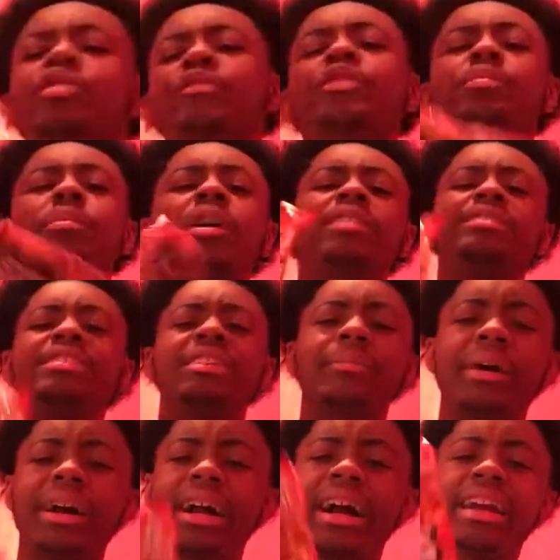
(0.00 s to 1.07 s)
this review brought to you
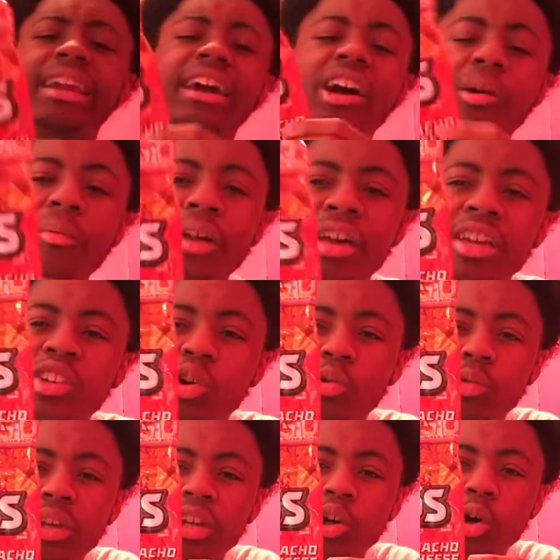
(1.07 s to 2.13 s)
by goddamn
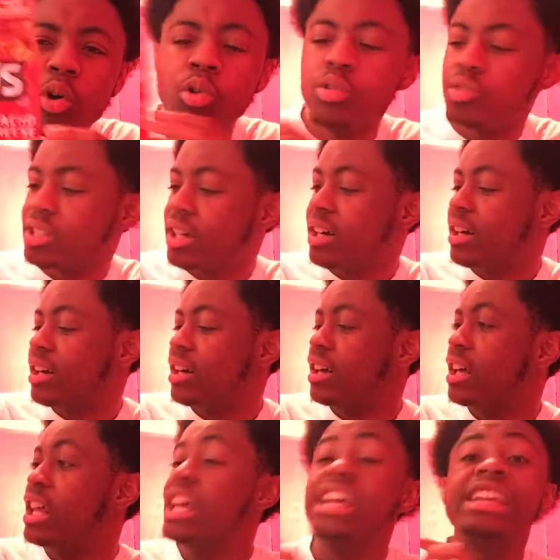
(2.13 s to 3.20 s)
Doritos,
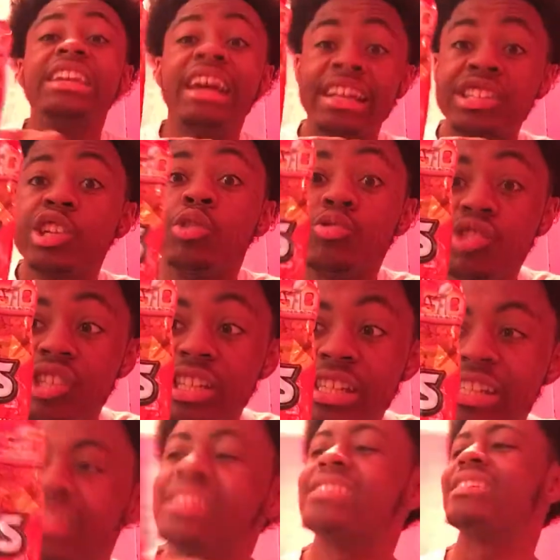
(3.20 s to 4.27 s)
uh, nacho
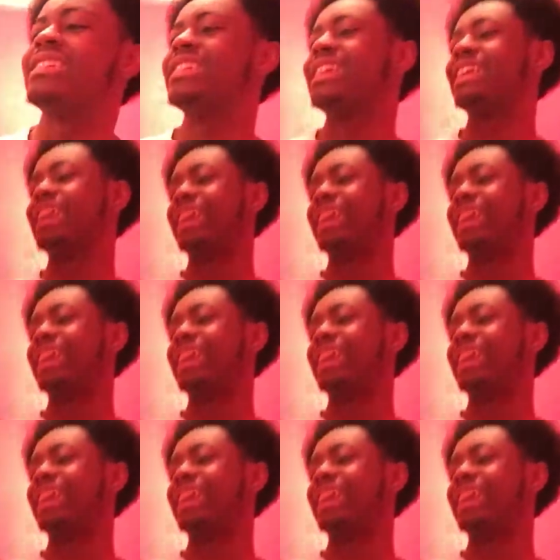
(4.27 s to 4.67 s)
cheese. Like, uh,